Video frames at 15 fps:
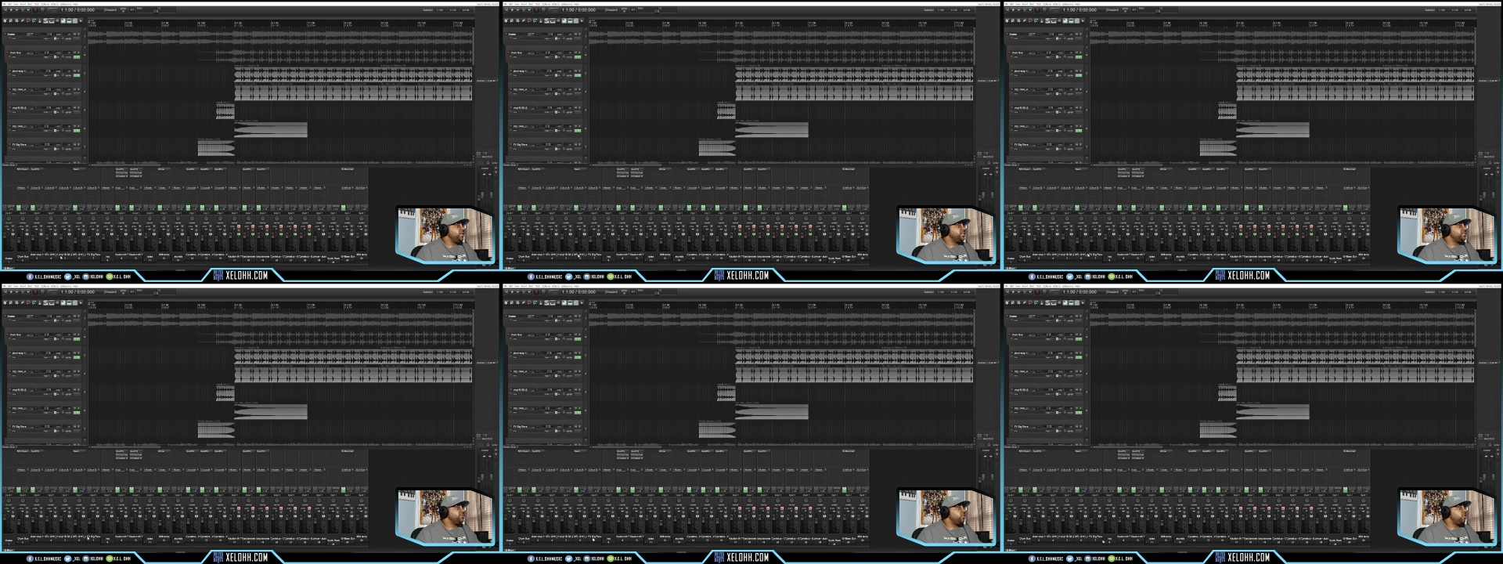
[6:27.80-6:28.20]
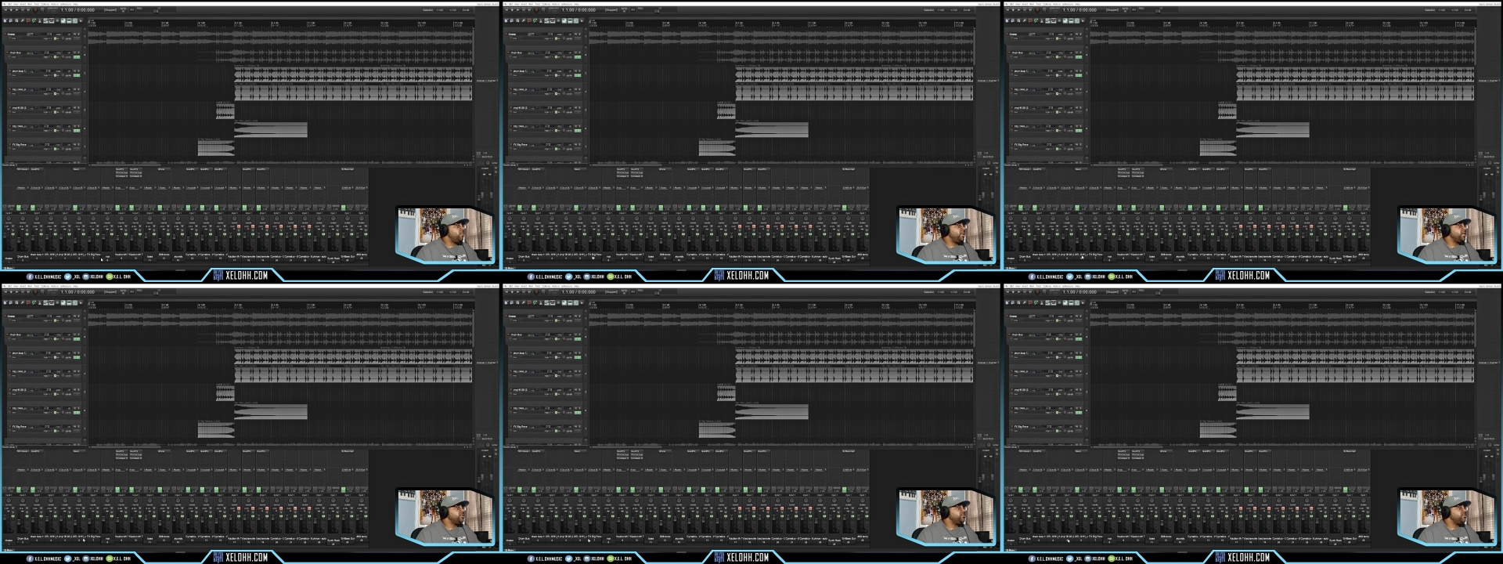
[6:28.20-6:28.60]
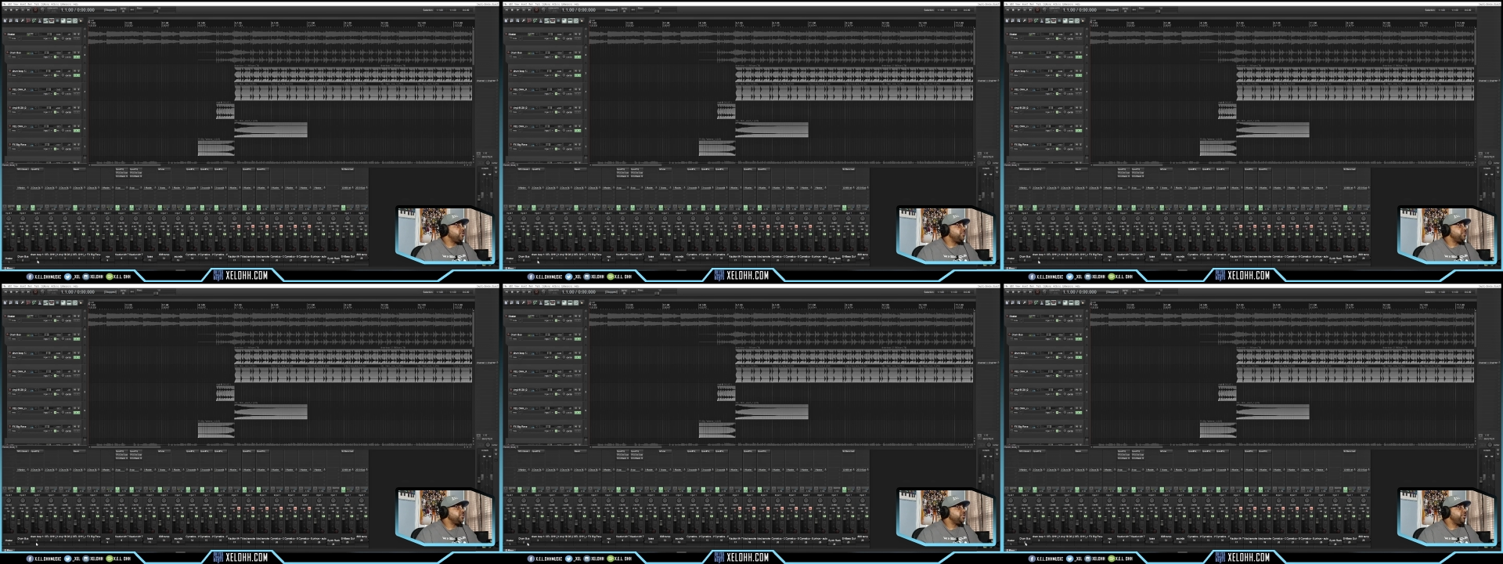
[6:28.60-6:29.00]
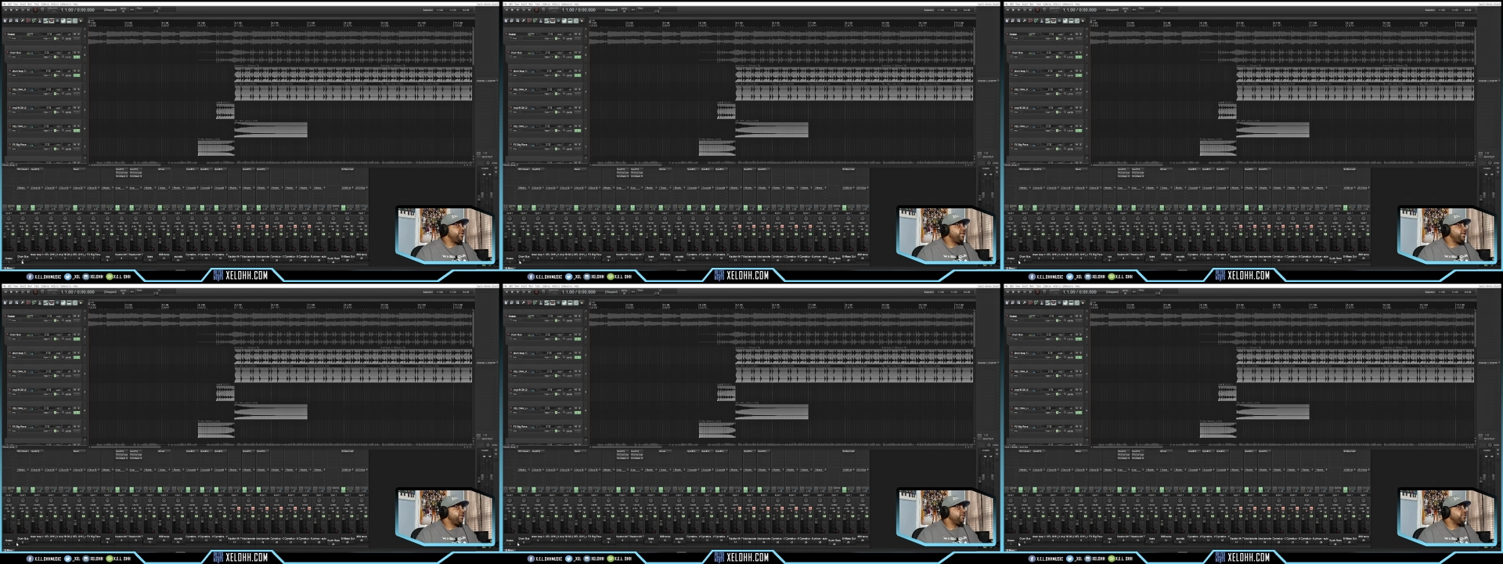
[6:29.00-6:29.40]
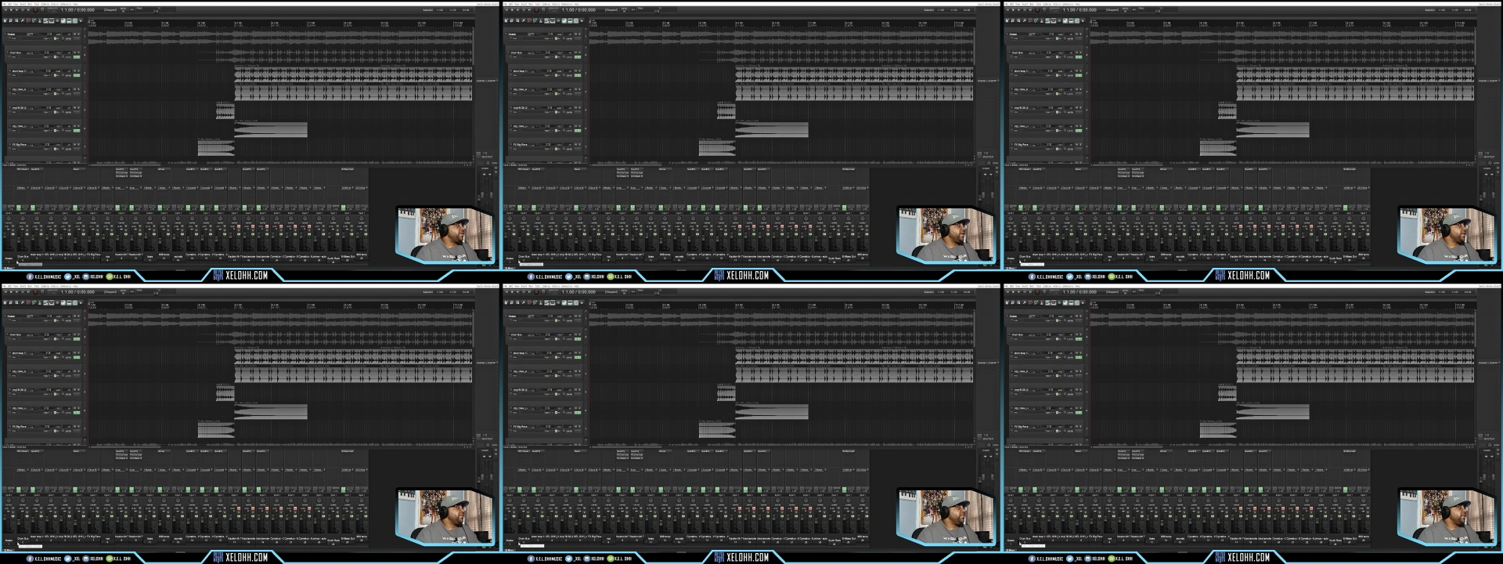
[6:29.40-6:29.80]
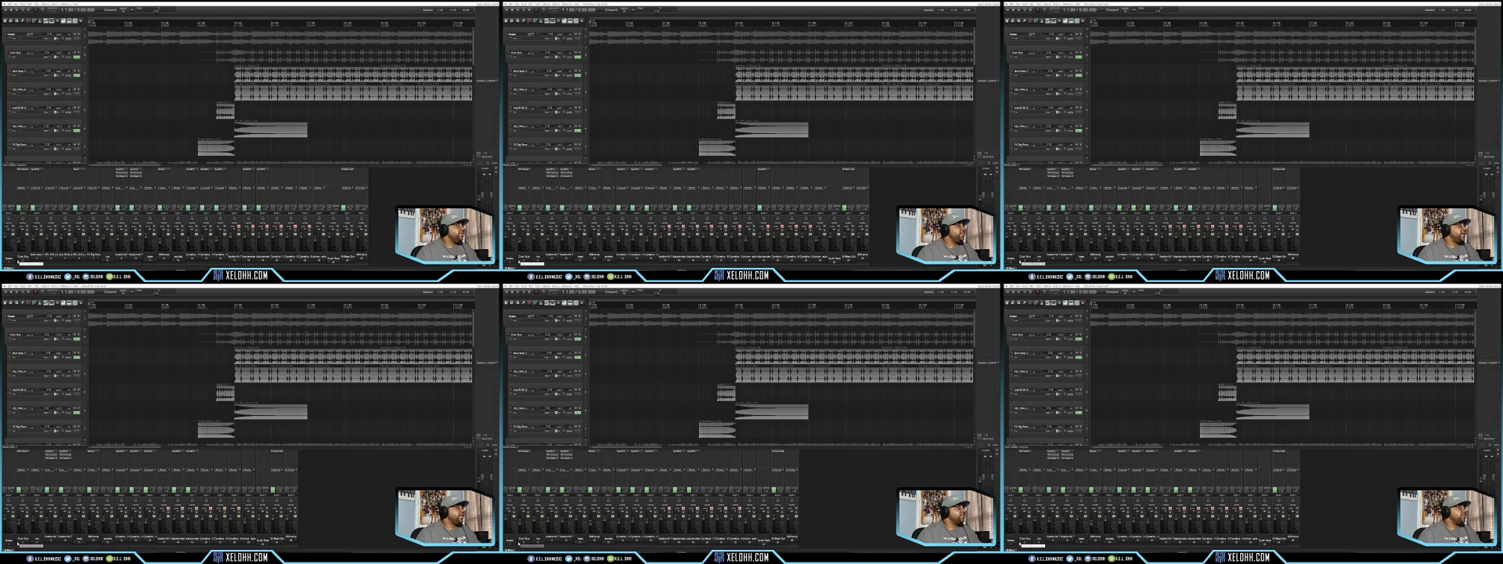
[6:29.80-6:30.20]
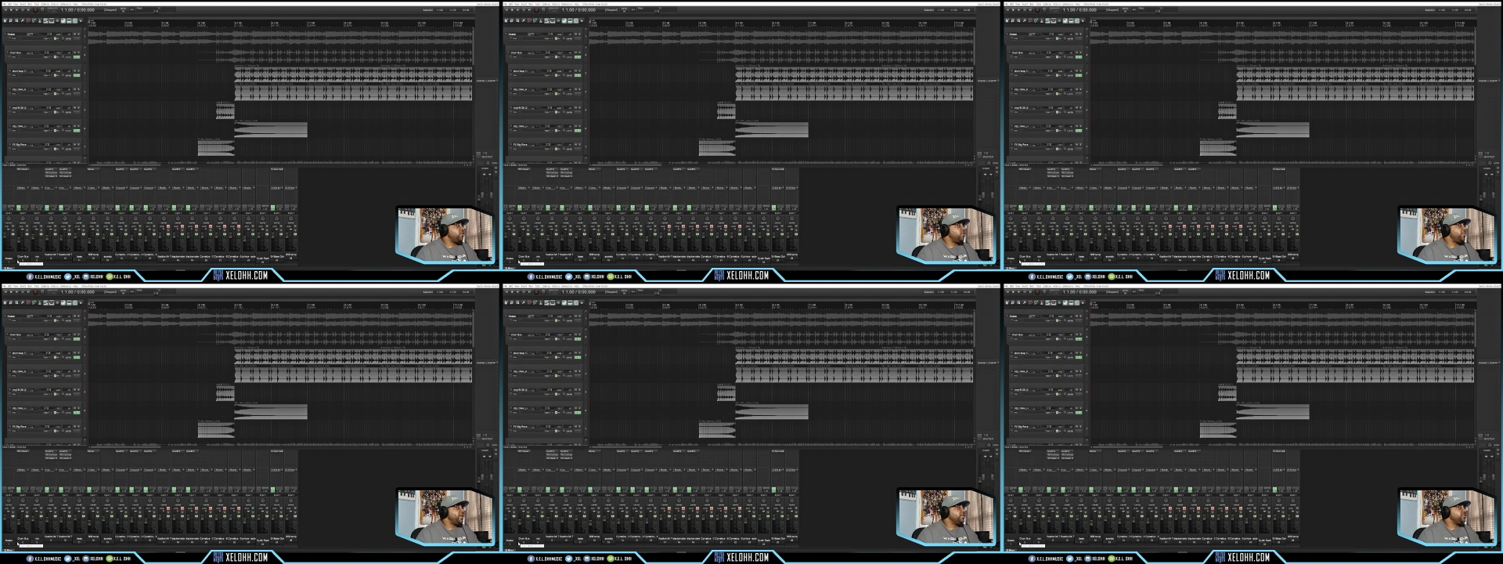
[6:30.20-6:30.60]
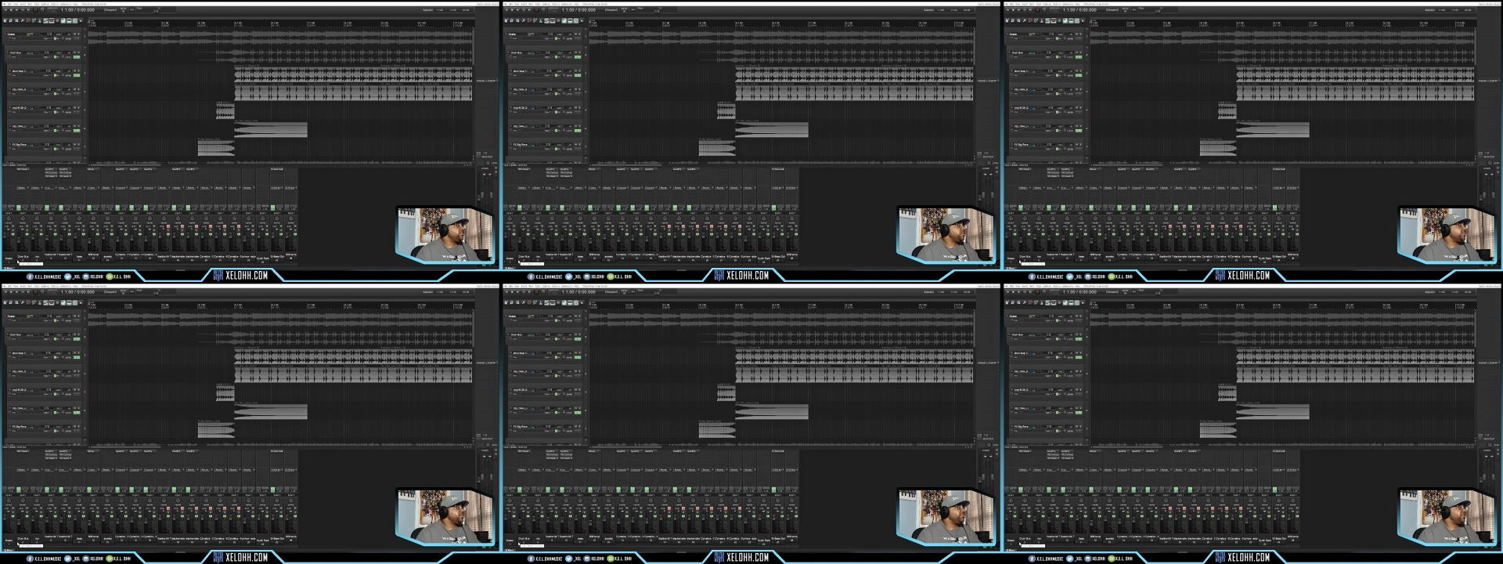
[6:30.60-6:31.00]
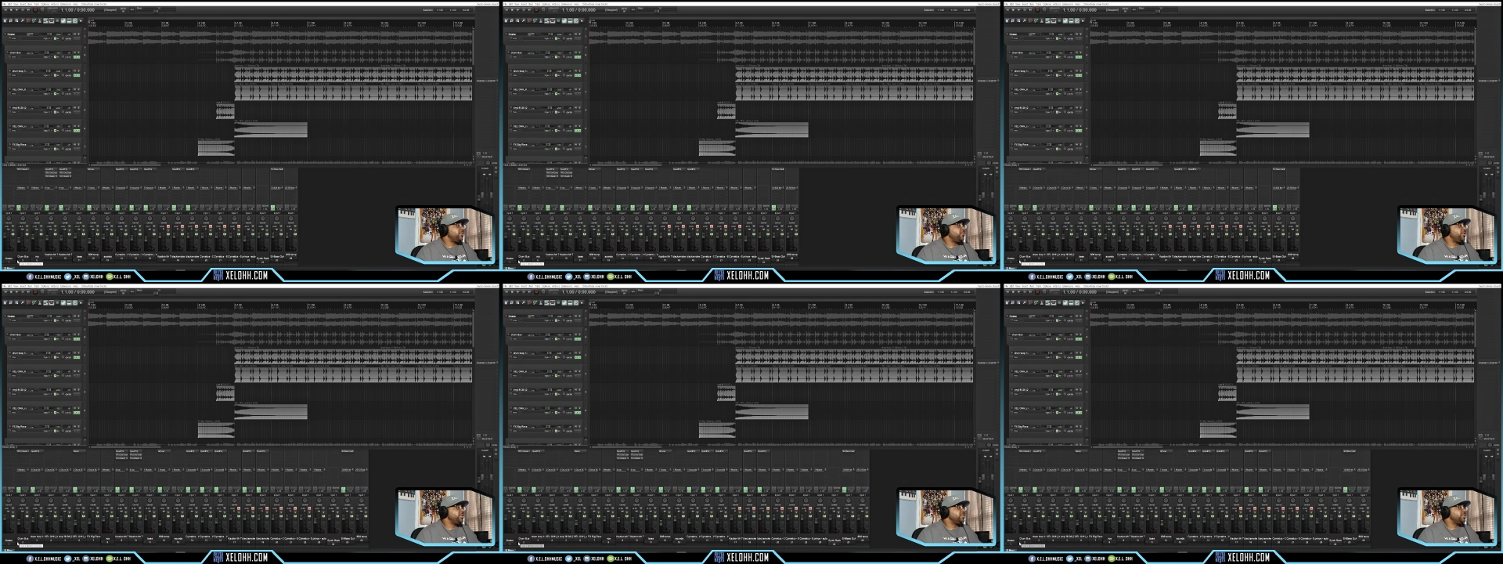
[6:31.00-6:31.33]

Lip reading: Nobody's mouth can be seen.